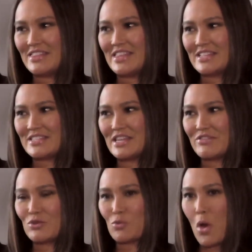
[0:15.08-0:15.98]
that's
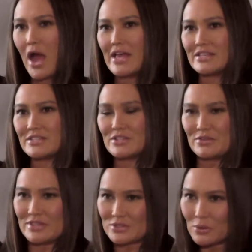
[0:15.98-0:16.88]
given rise to
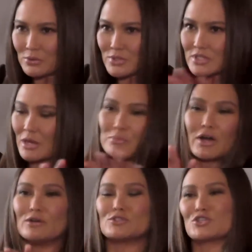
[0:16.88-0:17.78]
this whole
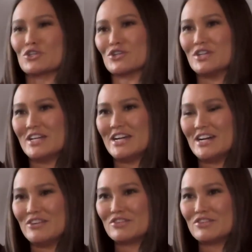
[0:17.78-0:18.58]
subculture mm.